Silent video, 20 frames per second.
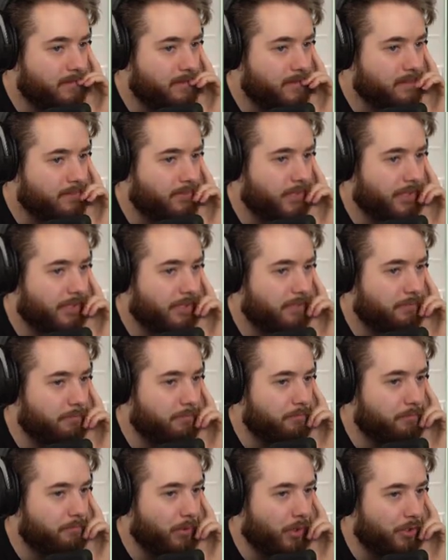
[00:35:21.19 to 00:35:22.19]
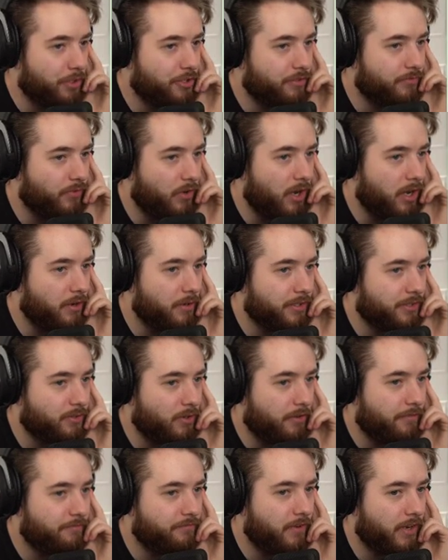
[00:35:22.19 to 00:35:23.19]
The fucking boss fight. He's
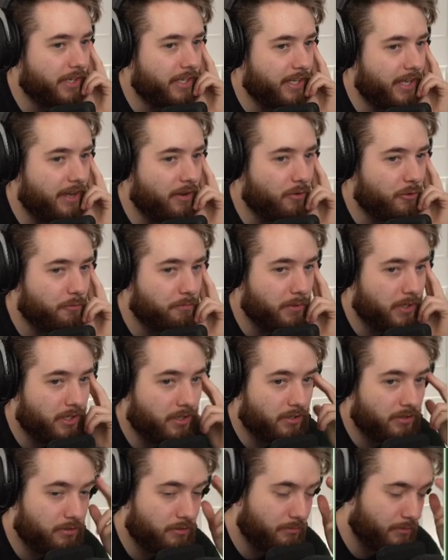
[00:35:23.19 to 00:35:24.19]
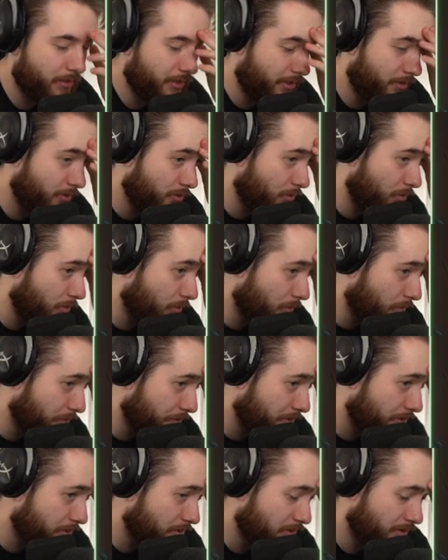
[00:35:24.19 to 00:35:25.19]
got a fucking health bar. Oh my
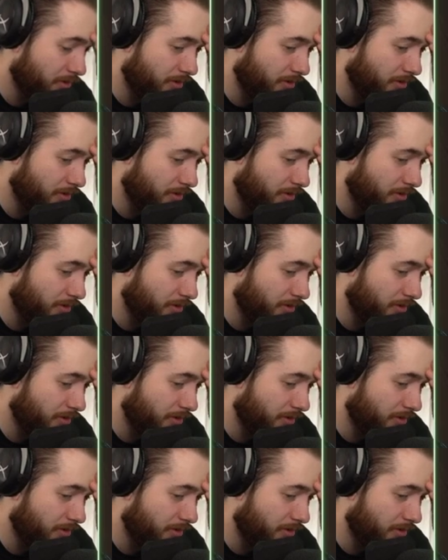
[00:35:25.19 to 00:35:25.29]
god.